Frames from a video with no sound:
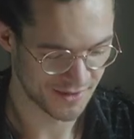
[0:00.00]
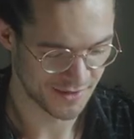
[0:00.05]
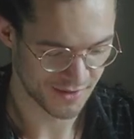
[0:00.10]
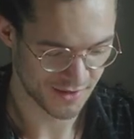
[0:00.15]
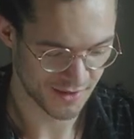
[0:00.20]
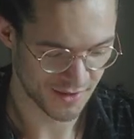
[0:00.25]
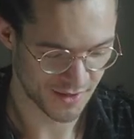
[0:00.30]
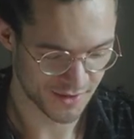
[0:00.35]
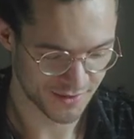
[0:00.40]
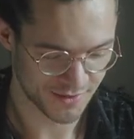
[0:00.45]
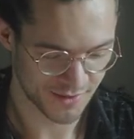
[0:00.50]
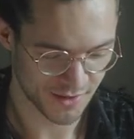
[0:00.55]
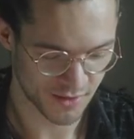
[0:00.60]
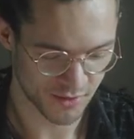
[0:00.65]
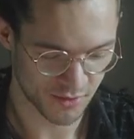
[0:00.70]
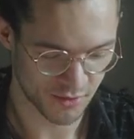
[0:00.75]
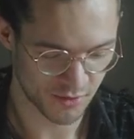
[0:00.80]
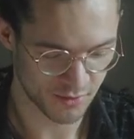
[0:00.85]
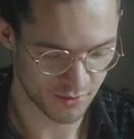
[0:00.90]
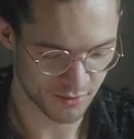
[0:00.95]
had taken
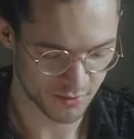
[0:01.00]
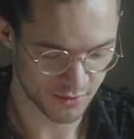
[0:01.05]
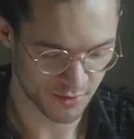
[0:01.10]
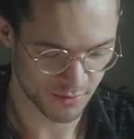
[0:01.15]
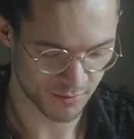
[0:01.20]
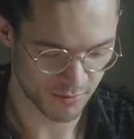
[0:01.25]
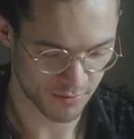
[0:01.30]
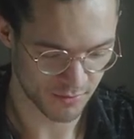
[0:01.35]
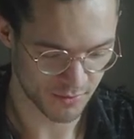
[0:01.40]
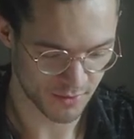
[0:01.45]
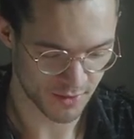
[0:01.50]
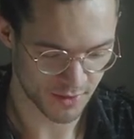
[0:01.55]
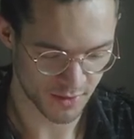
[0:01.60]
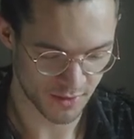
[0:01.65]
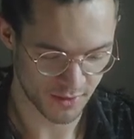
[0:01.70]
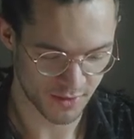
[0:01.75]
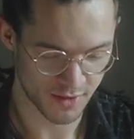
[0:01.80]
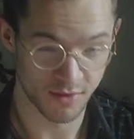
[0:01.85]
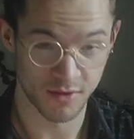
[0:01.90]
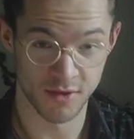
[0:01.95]
a note.
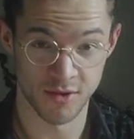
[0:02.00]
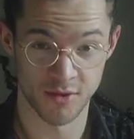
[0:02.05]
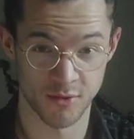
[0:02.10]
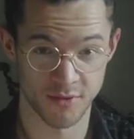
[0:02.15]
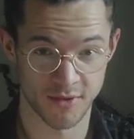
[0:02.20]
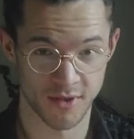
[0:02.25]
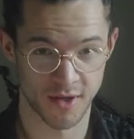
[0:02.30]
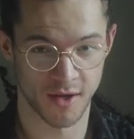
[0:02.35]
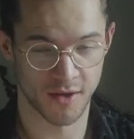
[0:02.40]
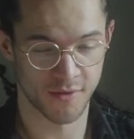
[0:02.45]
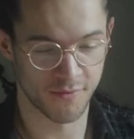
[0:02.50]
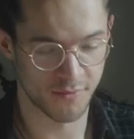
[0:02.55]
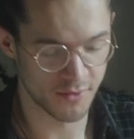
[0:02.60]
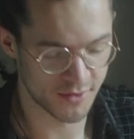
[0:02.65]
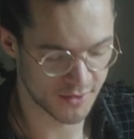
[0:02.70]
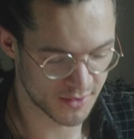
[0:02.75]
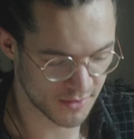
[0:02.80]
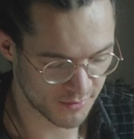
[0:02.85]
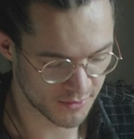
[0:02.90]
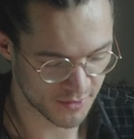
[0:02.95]
The only note I have for
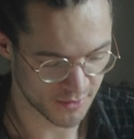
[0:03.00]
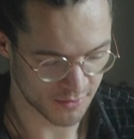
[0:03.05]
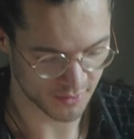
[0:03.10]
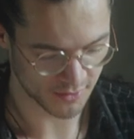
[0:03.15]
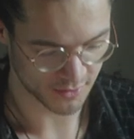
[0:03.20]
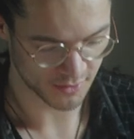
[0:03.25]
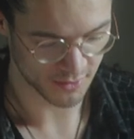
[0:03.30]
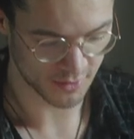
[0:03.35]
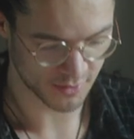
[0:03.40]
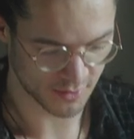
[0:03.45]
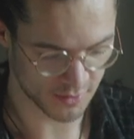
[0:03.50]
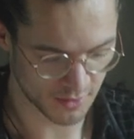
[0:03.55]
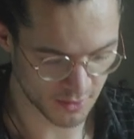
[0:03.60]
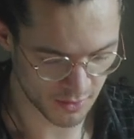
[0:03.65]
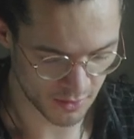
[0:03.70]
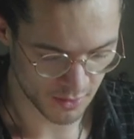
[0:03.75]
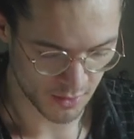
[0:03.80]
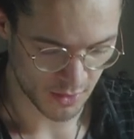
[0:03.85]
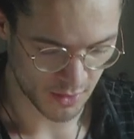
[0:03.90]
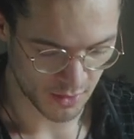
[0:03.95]
this episode is this:
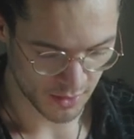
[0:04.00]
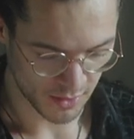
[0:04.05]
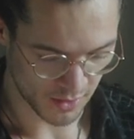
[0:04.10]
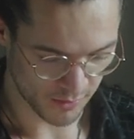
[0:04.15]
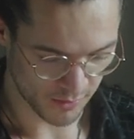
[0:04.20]
a